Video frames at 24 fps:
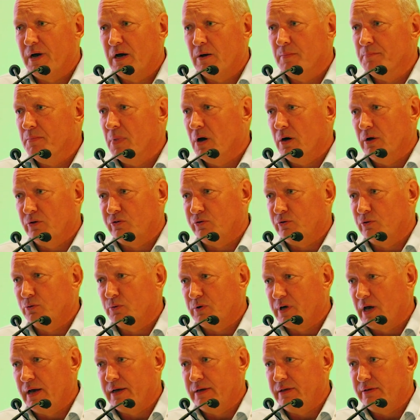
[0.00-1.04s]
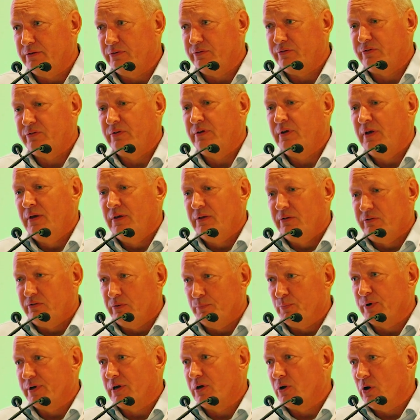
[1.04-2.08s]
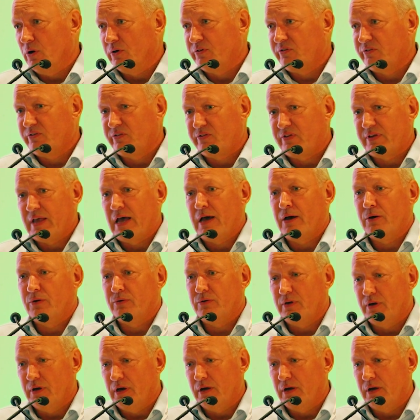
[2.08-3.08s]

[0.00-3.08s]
about marginal gains to bring costs down